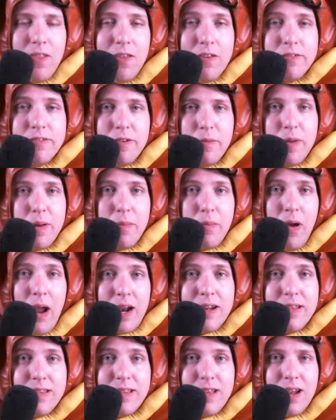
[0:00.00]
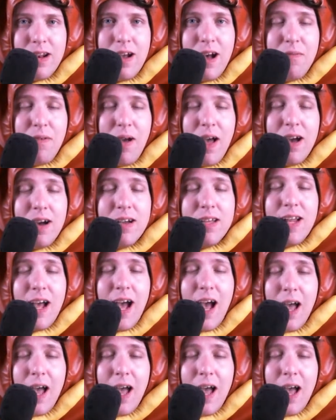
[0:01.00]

There's never been a pregnancy on Love Island.